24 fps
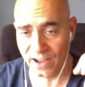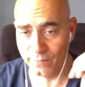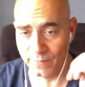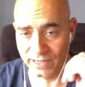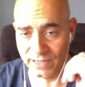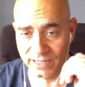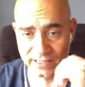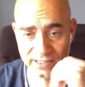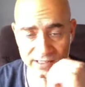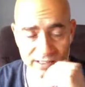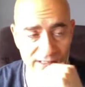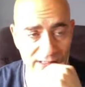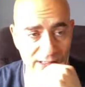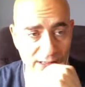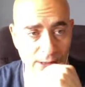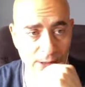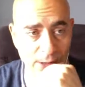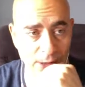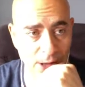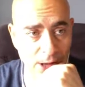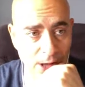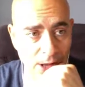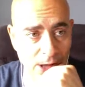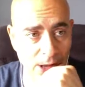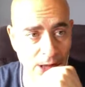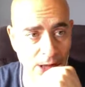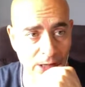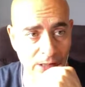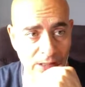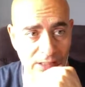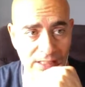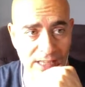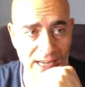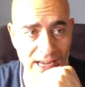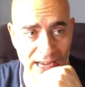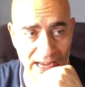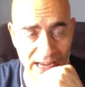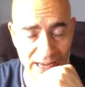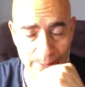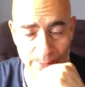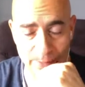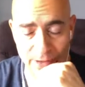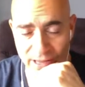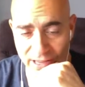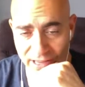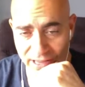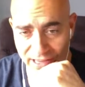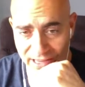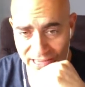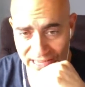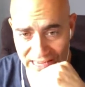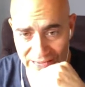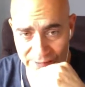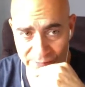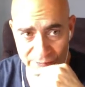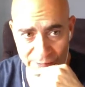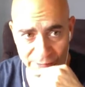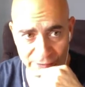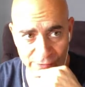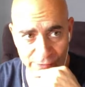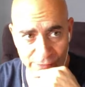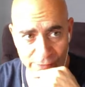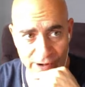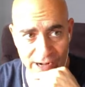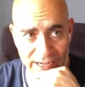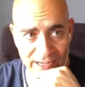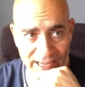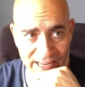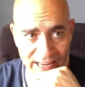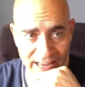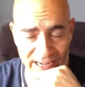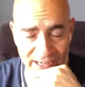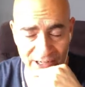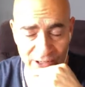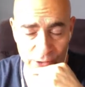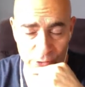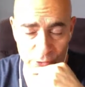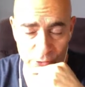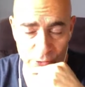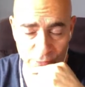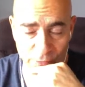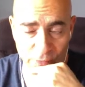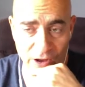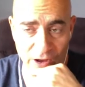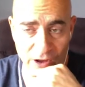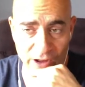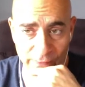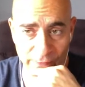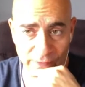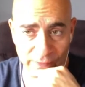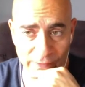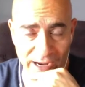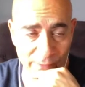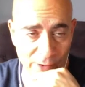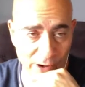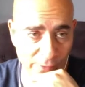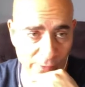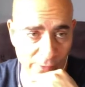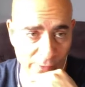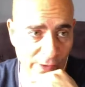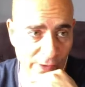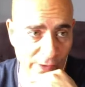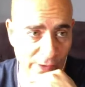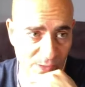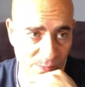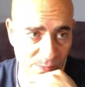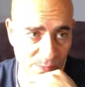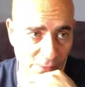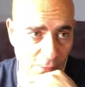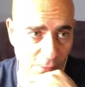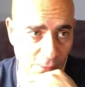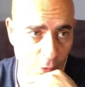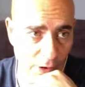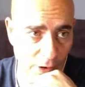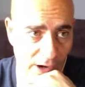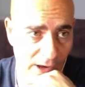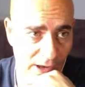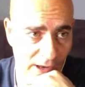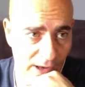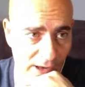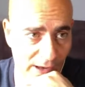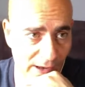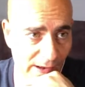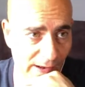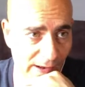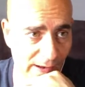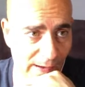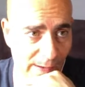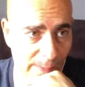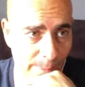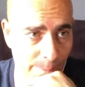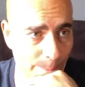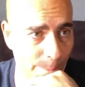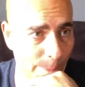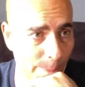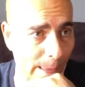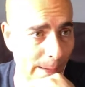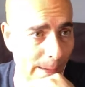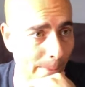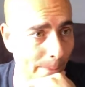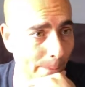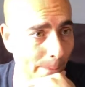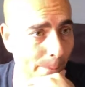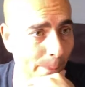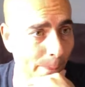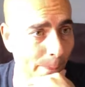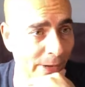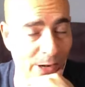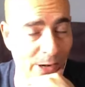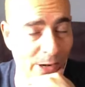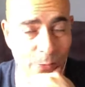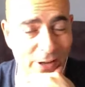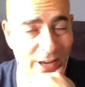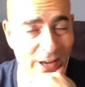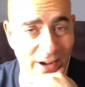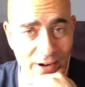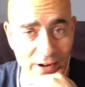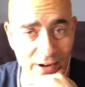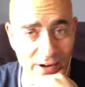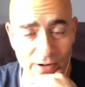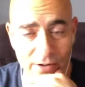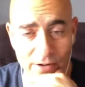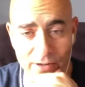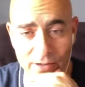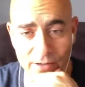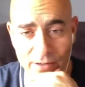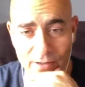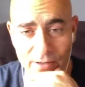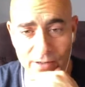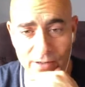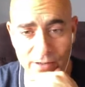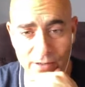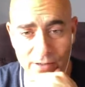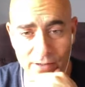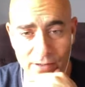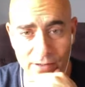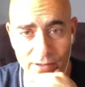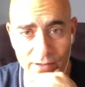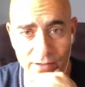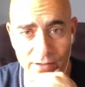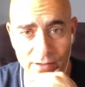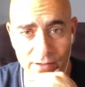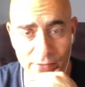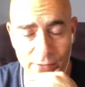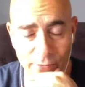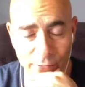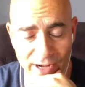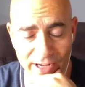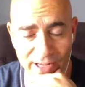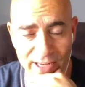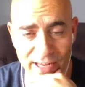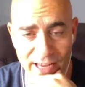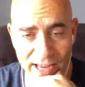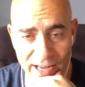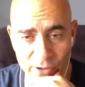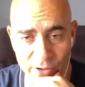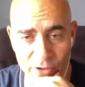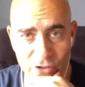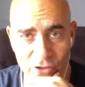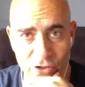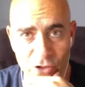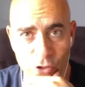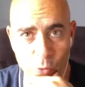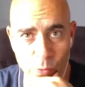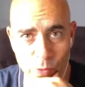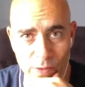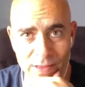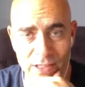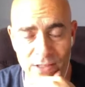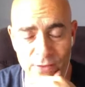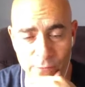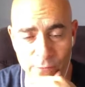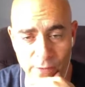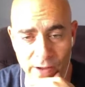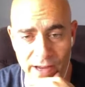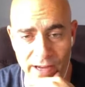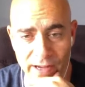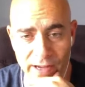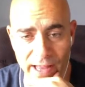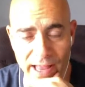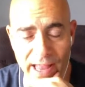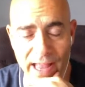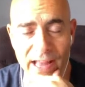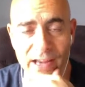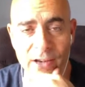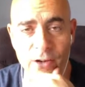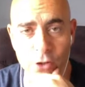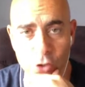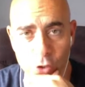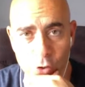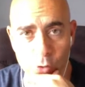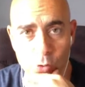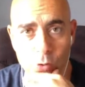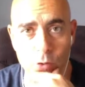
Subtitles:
minutes. It's a long time, even for Frankie Edgar, who's fought in 5-round fights before. But I don't care. Frankie Edgar's going to win this fight, and